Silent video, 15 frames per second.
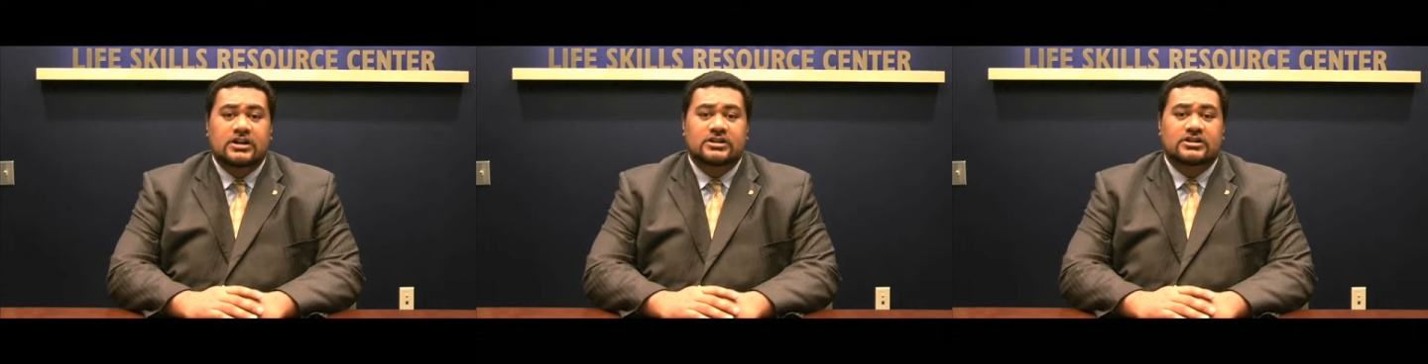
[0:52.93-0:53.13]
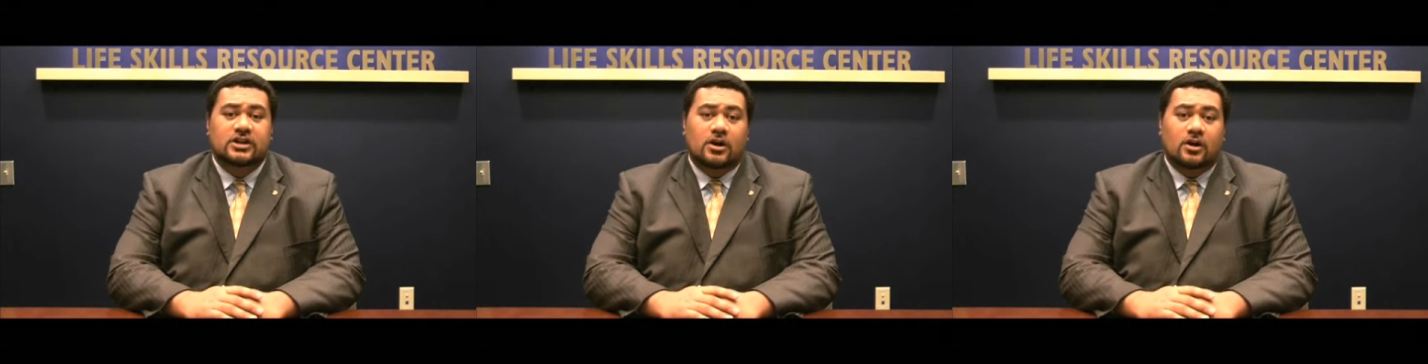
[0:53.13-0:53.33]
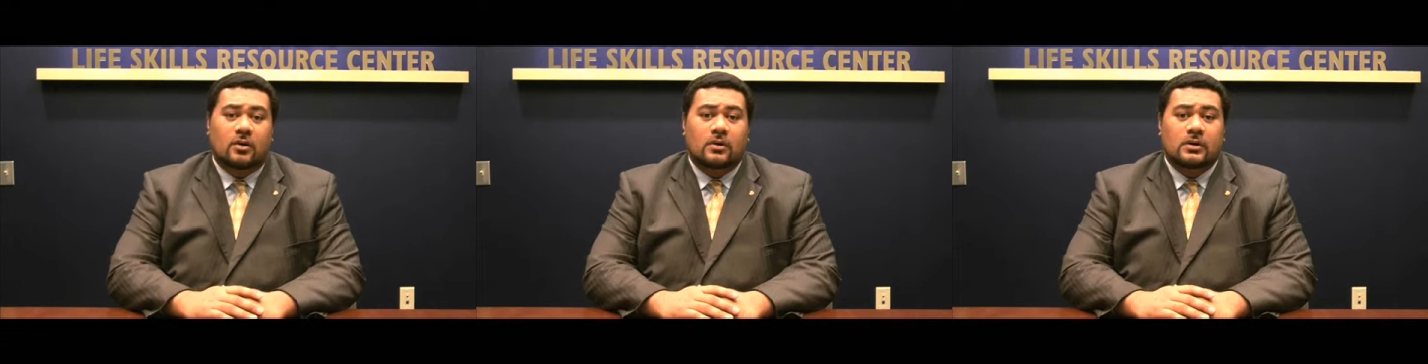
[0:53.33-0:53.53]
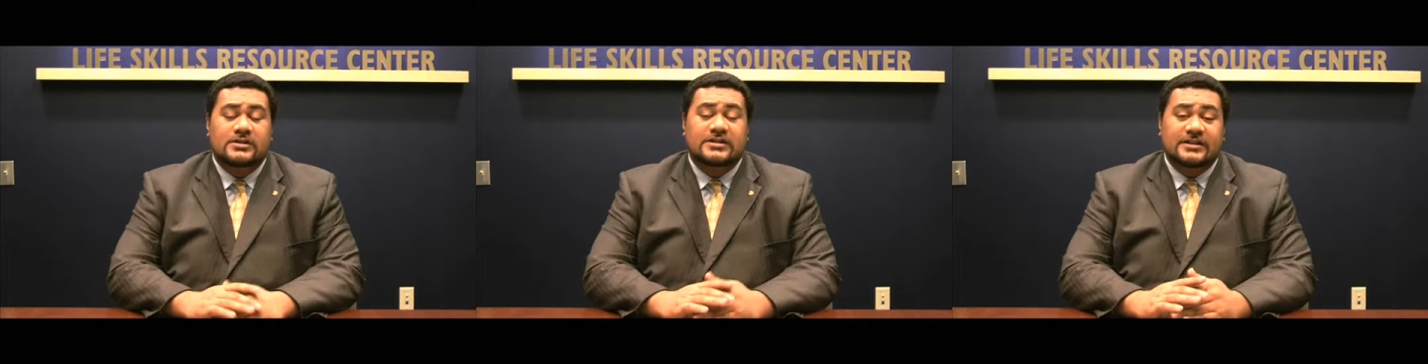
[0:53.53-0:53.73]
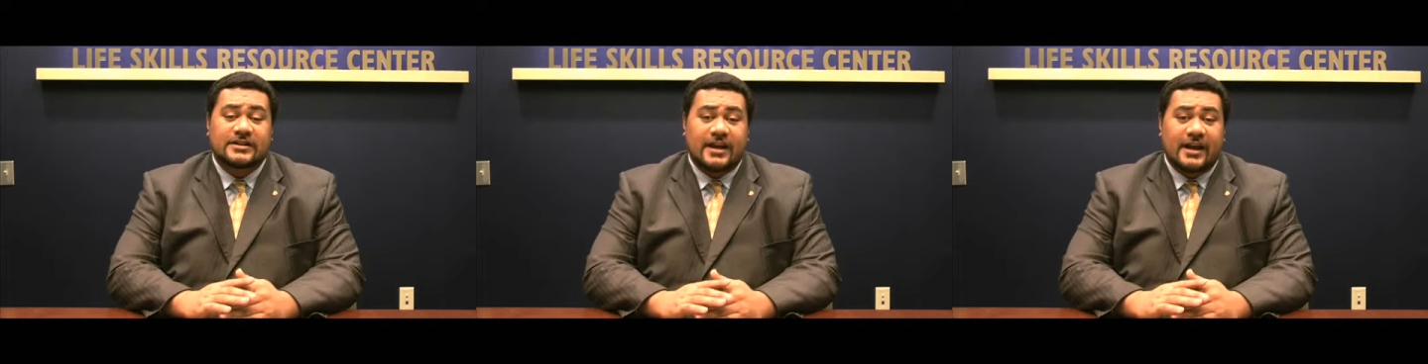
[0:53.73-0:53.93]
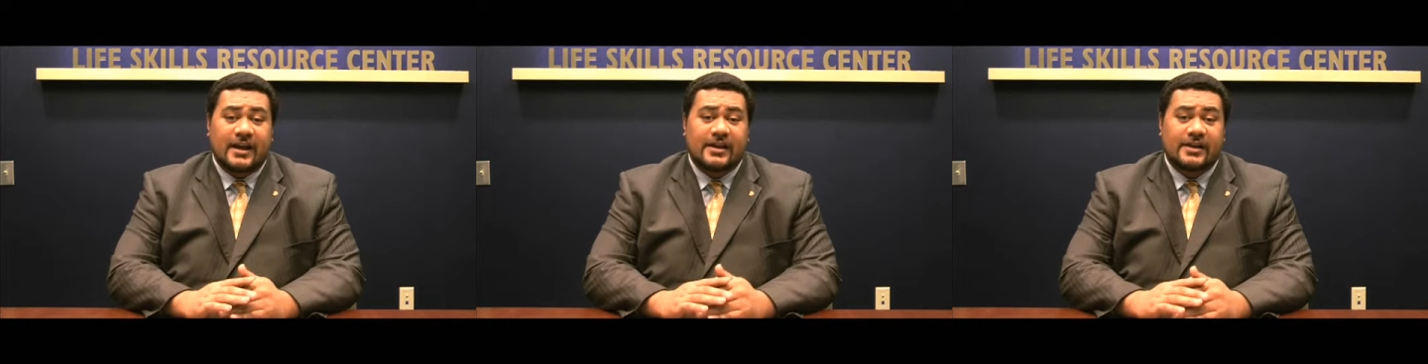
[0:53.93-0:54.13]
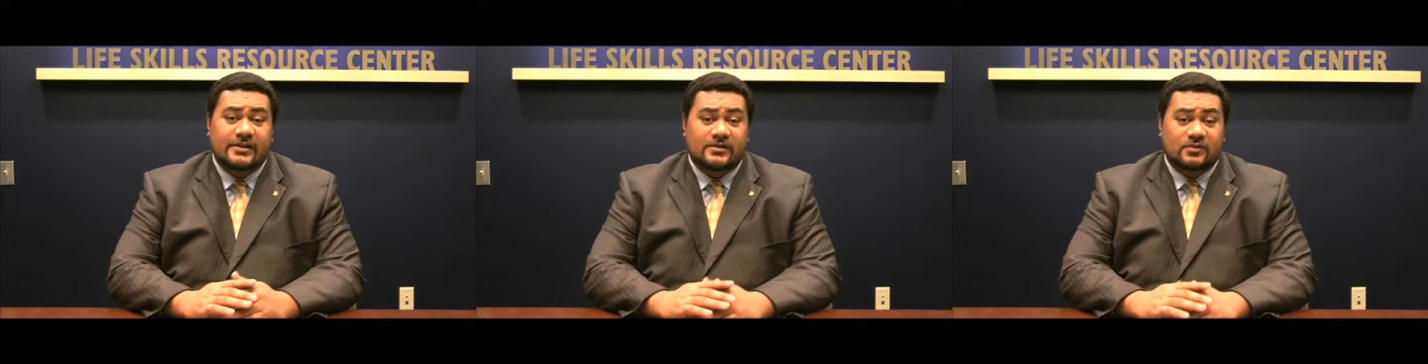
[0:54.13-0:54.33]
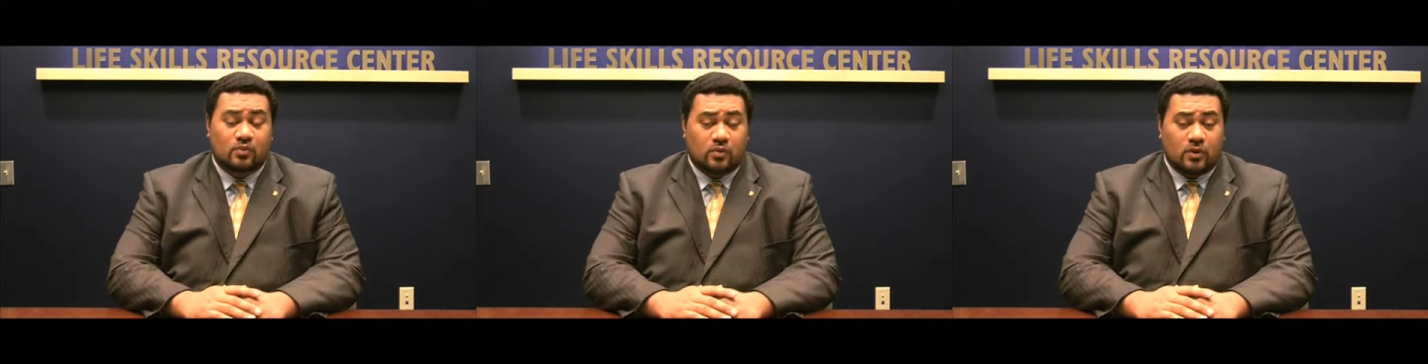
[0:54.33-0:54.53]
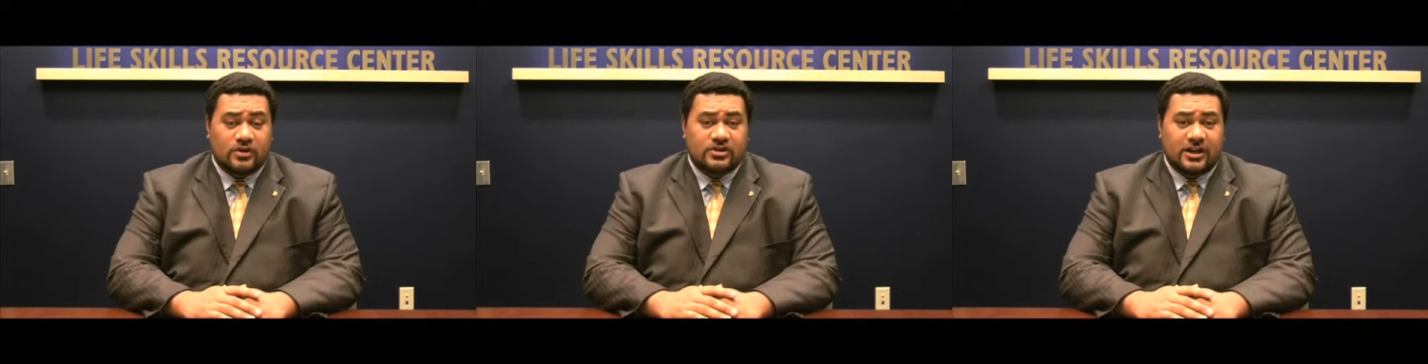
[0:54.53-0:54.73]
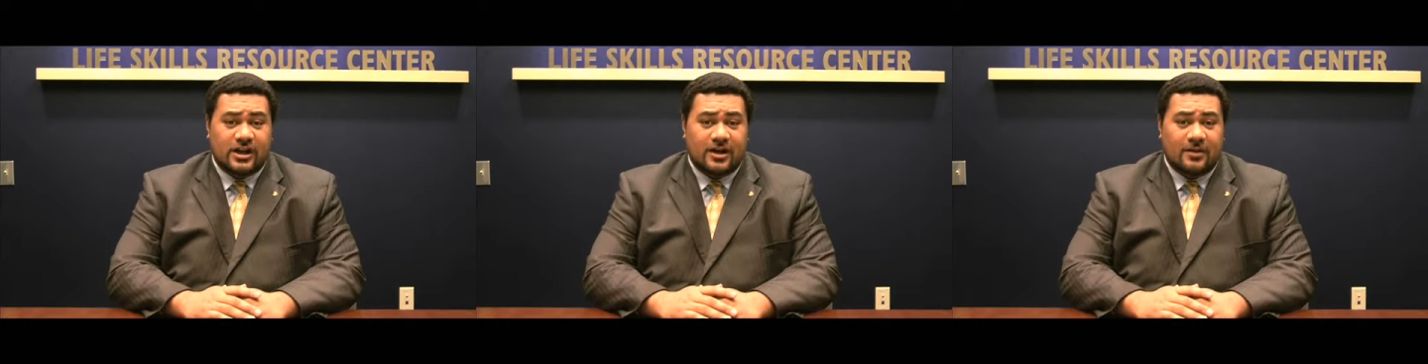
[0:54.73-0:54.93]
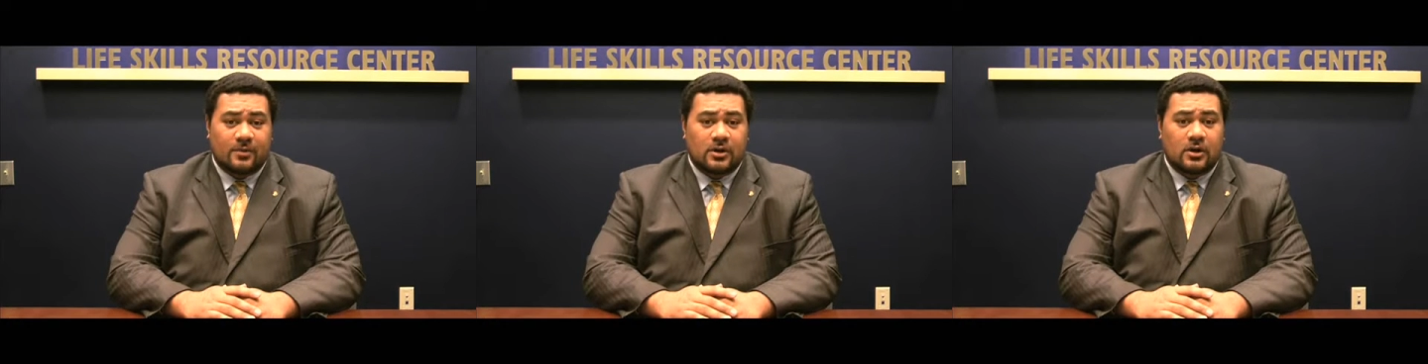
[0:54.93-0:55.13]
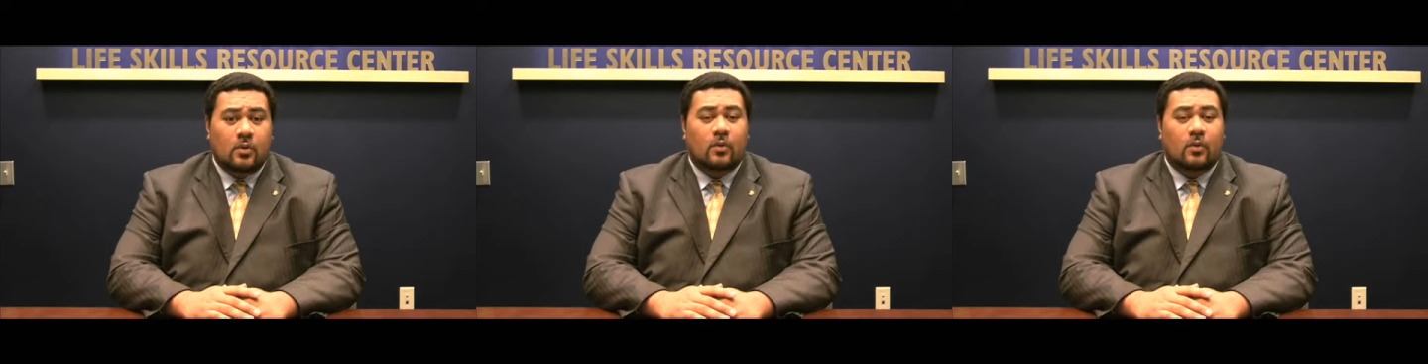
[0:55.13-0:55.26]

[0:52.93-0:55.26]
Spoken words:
So today's workshop